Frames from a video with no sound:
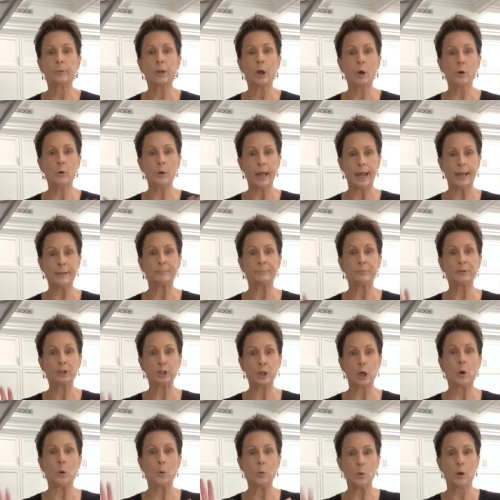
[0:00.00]
okay,
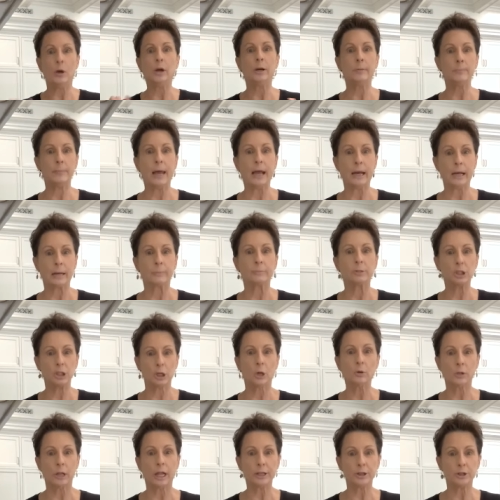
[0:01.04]
so welcome back. I'm so
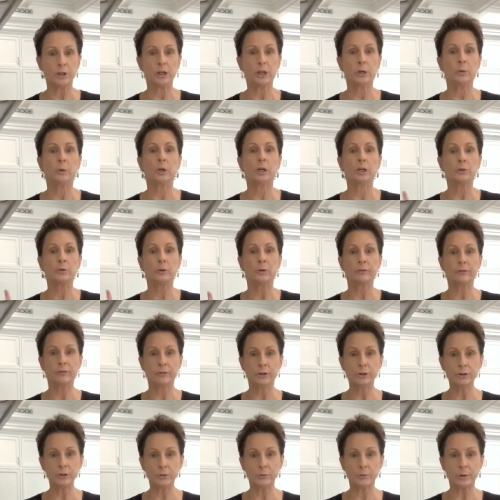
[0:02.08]
glad you're here. We're gonna do our
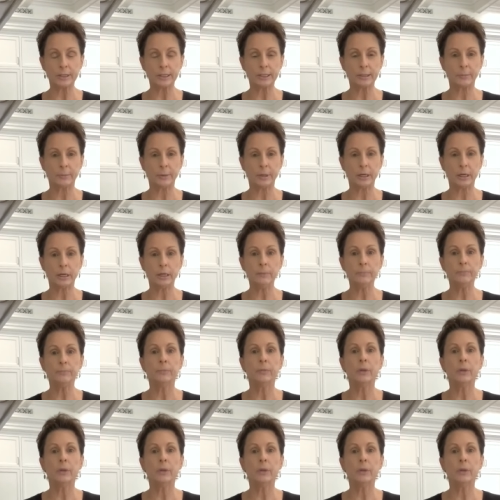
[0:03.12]
first recipe.